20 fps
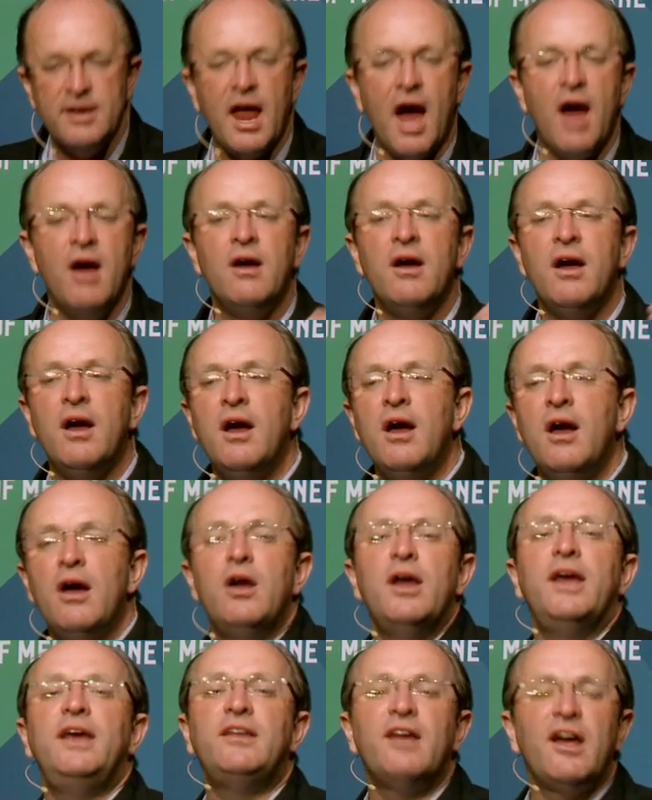Now,
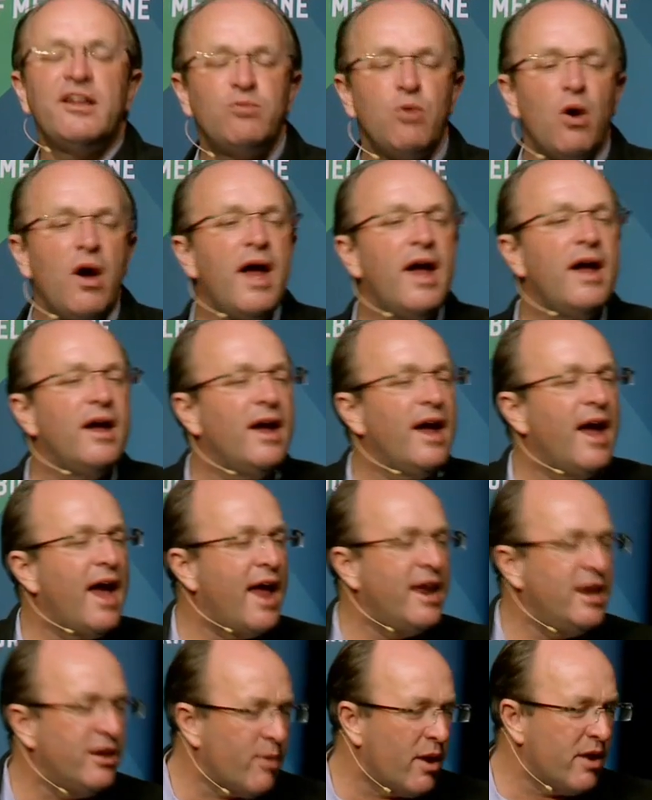he does what
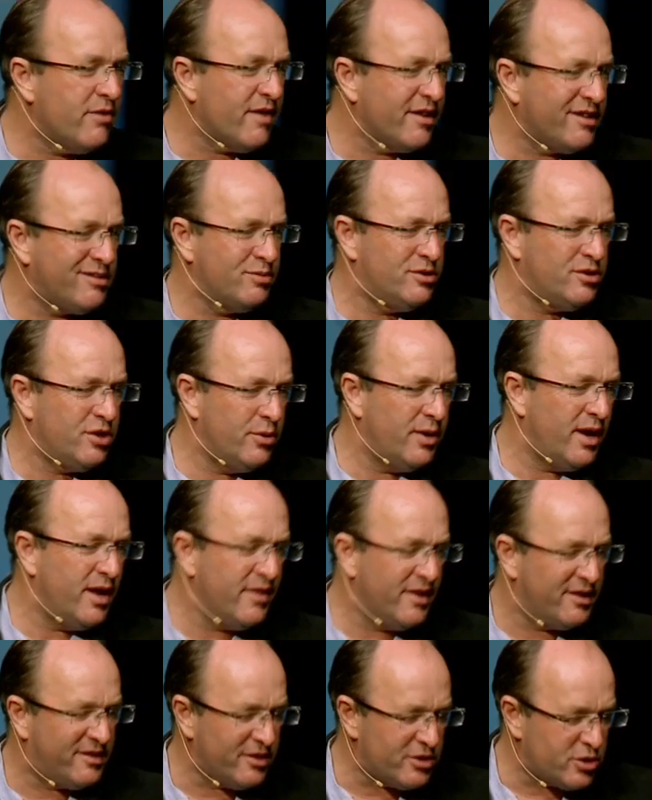any one of us would do
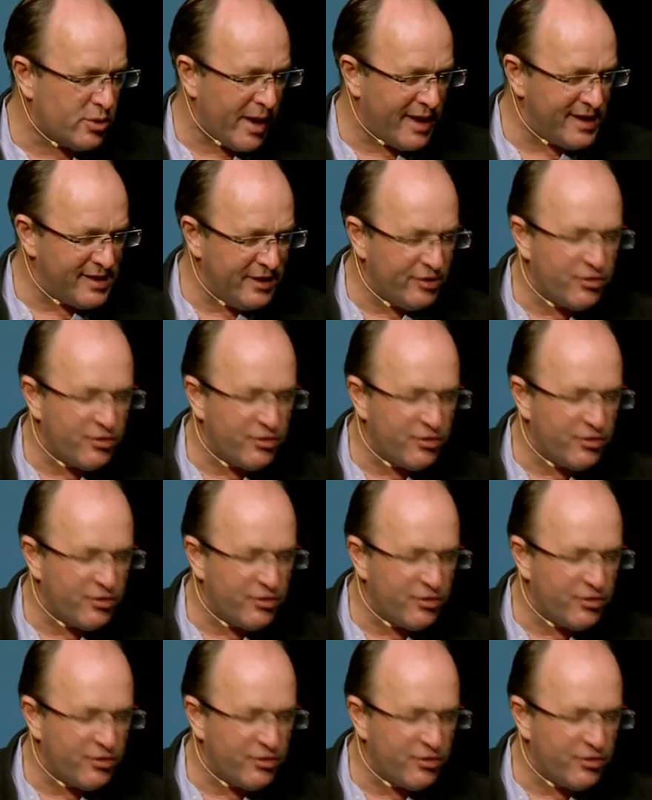in this situation.